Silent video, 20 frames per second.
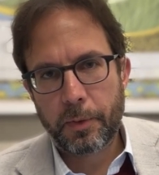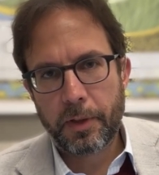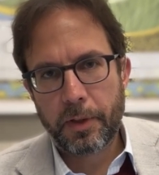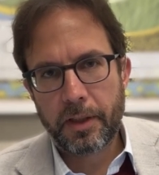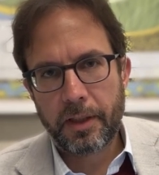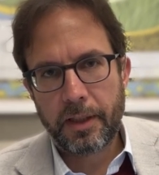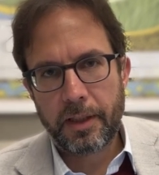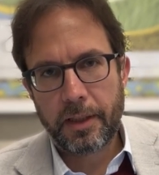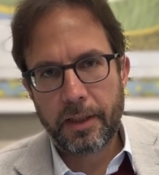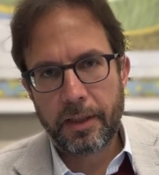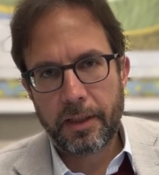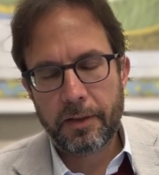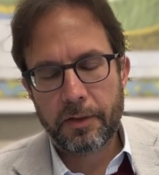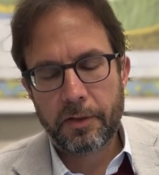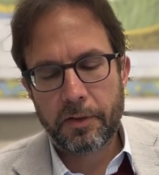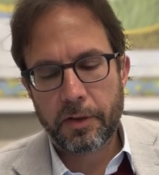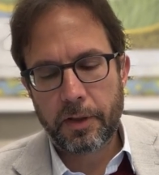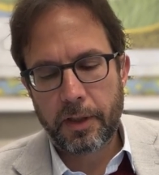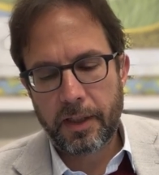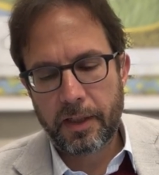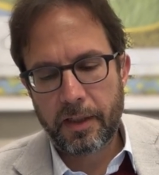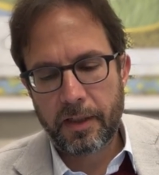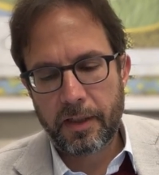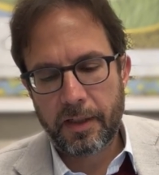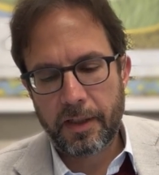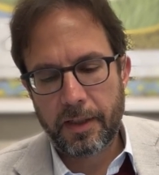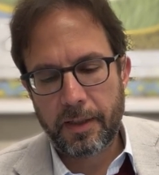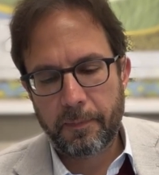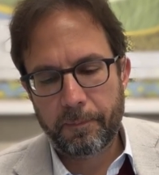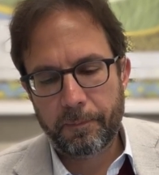really is
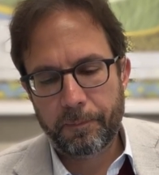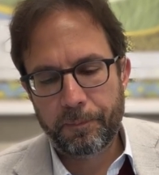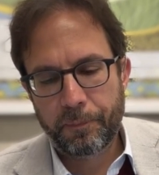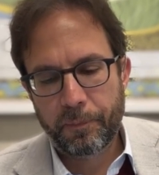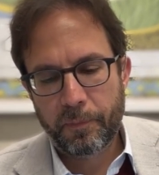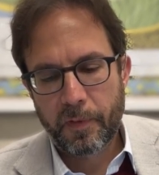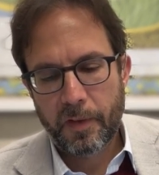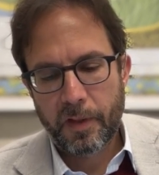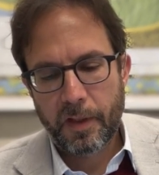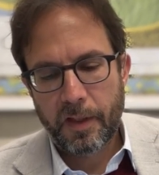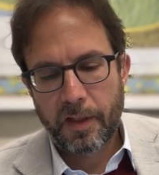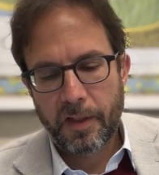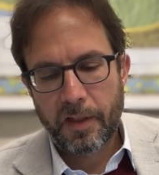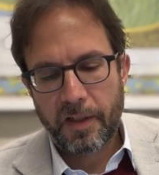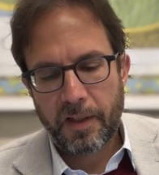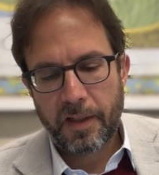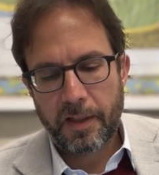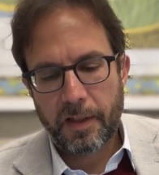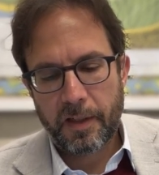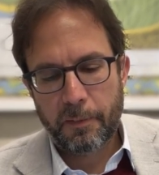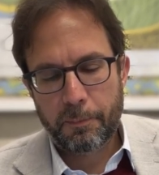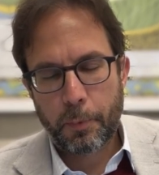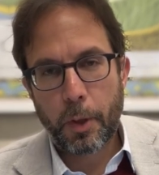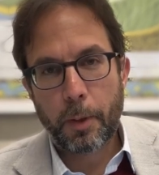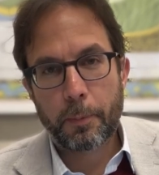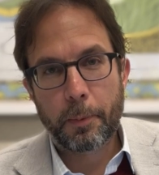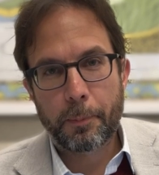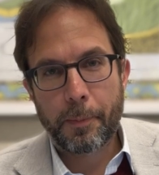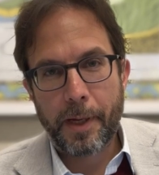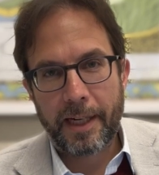um, uh,
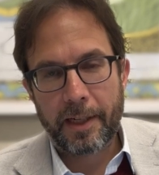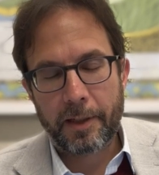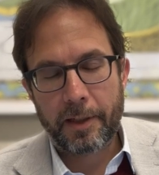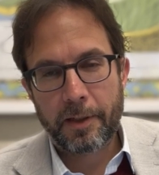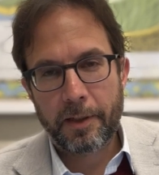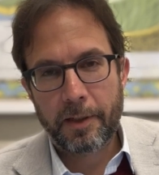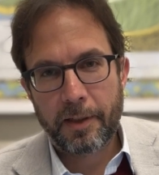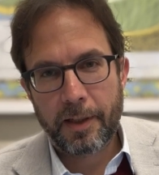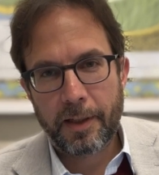problematic.